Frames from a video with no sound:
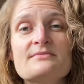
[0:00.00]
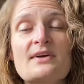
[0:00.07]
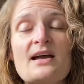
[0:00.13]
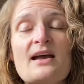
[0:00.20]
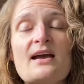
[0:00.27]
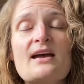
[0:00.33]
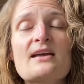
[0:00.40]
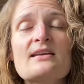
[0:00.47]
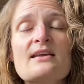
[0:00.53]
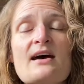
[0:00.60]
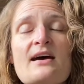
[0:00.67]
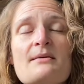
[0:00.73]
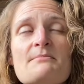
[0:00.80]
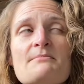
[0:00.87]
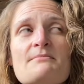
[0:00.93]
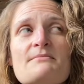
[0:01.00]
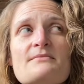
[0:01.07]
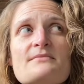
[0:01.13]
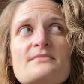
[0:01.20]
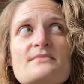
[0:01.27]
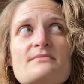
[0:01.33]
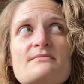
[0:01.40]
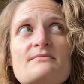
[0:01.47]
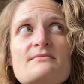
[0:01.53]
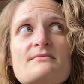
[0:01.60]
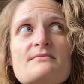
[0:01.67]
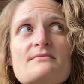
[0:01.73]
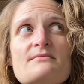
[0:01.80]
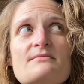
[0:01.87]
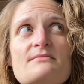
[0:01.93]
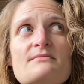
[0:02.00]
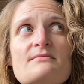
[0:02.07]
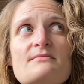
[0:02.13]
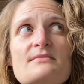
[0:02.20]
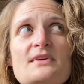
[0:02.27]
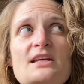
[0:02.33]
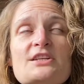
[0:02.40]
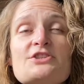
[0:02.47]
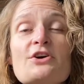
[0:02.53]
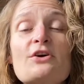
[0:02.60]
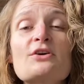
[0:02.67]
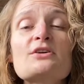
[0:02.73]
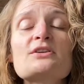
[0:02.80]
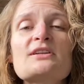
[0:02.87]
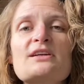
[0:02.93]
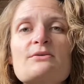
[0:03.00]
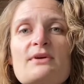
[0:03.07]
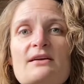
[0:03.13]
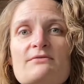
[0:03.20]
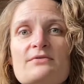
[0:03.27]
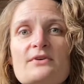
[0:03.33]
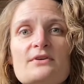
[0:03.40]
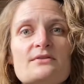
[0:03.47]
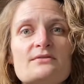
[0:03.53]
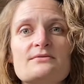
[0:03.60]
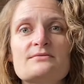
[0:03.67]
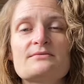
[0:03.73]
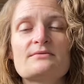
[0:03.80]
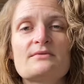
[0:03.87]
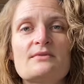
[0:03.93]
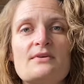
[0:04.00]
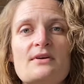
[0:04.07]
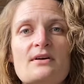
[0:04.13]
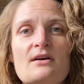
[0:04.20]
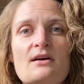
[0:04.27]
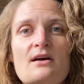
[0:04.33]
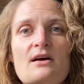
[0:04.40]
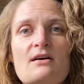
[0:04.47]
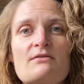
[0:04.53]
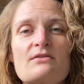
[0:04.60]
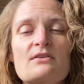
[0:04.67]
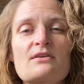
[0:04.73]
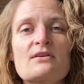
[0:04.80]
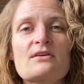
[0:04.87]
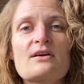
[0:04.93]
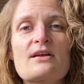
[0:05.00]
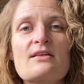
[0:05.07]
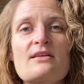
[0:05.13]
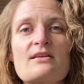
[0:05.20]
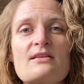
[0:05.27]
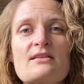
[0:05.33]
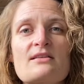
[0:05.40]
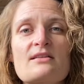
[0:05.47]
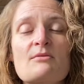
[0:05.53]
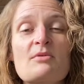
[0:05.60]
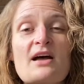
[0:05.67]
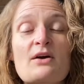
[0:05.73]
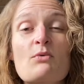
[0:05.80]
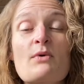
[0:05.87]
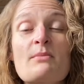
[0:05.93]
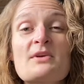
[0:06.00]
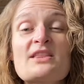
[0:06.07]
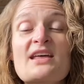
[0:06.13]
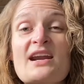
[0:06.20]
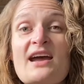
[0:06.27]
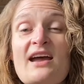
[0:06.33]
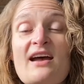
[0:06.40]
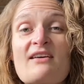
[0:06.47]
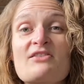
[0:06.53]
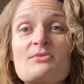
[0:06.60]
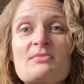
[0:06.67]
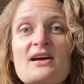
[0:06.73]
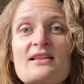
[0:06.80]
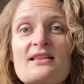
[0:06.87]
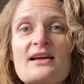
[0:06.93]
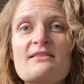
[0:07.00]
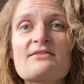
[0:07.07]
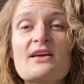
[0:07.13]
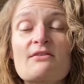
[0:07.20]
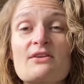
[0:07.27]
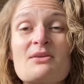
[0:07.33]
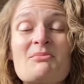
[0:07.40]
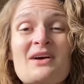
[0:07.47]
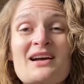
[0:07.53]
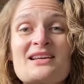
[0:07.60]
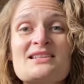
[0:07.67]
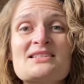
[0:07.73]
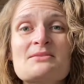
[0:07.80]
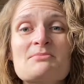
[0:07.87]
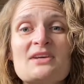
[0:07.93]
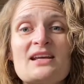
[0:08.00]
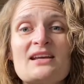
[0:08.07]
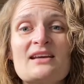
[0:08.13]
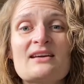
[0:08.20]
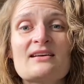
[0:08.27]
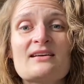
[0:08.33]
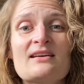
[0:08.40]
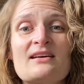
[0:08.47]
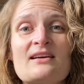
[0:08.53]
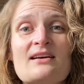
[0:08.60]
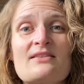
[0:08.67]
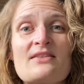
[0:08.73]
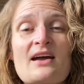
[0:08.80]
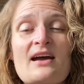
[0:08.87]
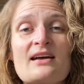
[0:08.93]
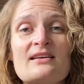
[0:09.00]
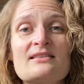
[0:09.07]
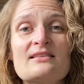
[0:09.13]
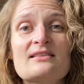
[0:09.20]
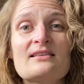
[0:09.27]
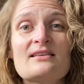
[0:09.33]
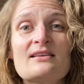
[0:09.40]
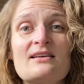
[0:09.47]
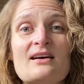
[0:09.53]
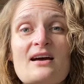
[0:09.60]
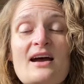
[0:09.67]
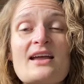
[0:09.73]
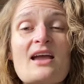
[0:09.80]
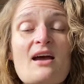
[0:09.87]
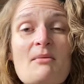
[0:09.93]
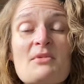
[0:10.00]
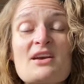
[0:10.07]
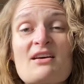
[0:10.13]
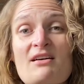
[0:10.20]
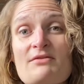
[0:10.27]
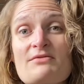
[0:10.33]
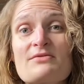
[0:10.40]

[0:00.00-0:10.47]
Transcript: And I'm eternally grateful for the black women that I have in my life that remind me that I am enough